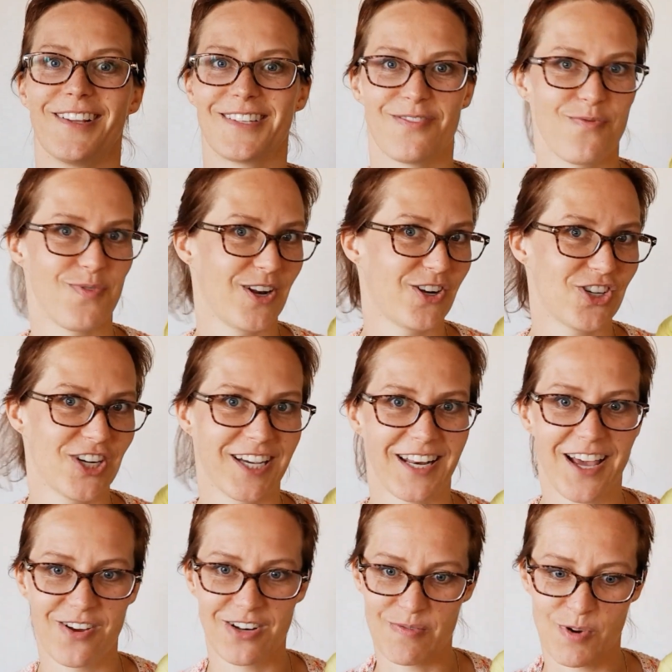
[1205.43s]
If you want to check it
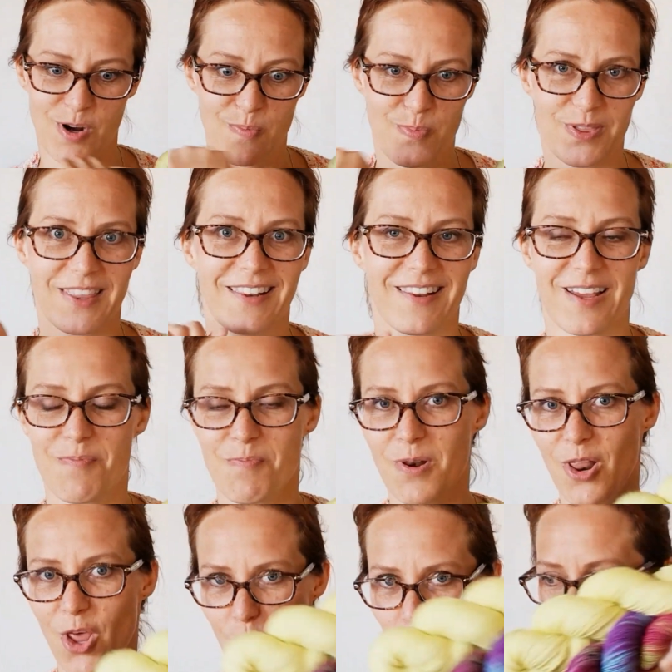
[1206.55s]
out, I'm going to put the link
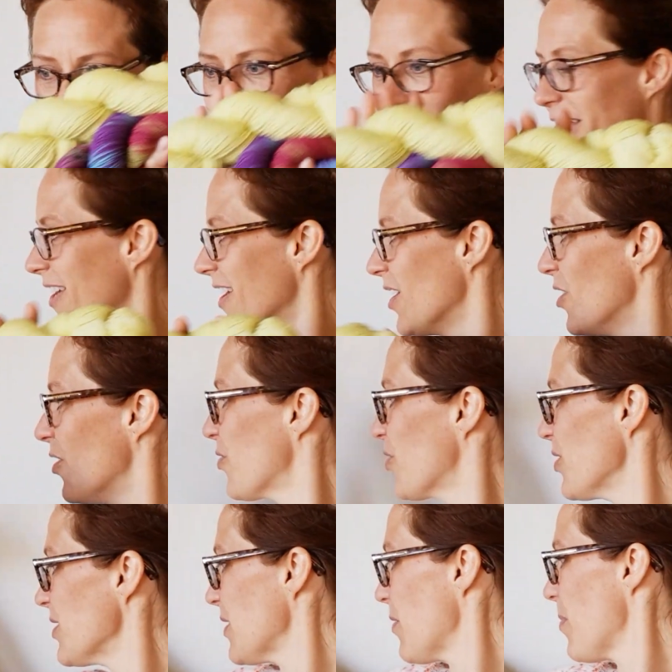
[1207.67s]
below. Of
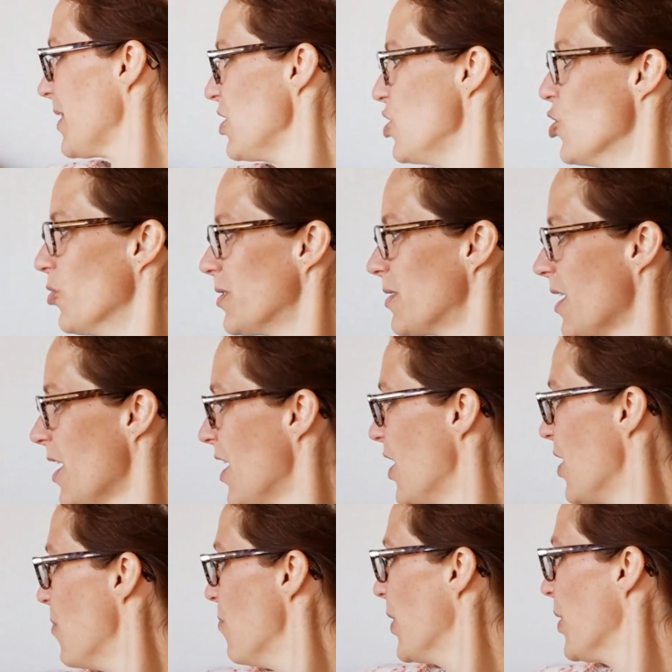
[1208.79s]
course, everybody knows
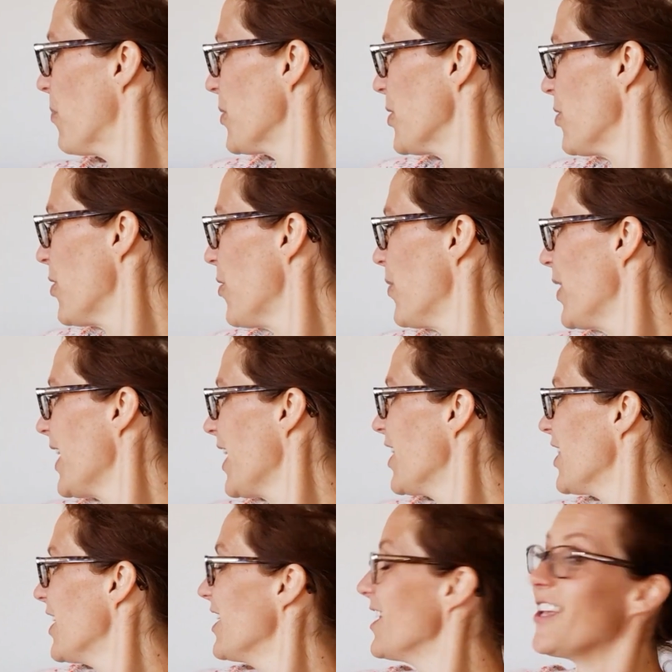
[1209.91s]
Malabrigo already. And
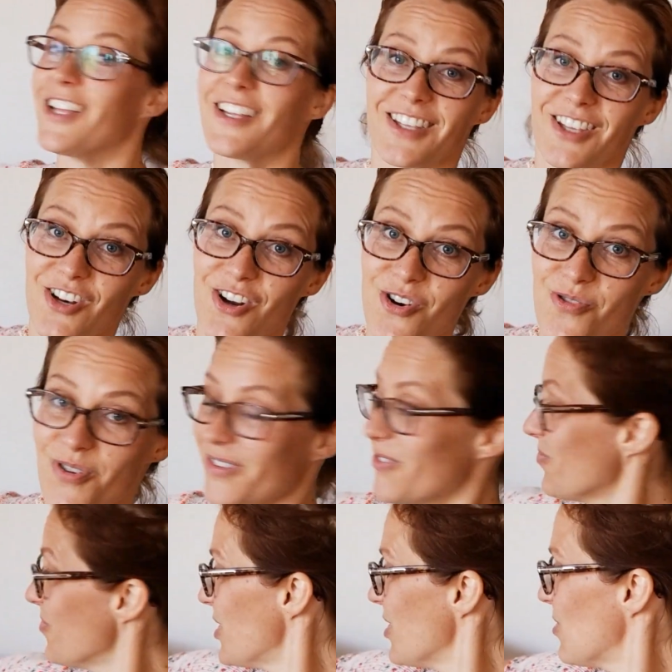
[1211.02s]
then, you know,
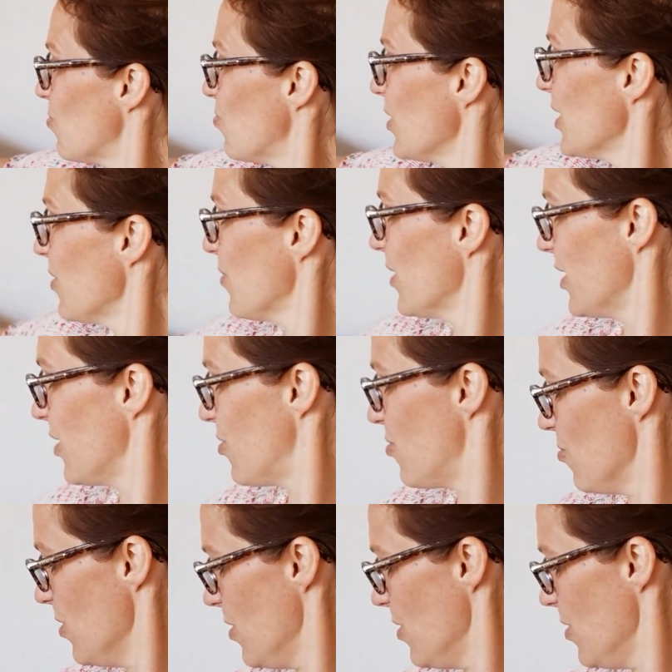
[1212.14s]
which is really, really cool.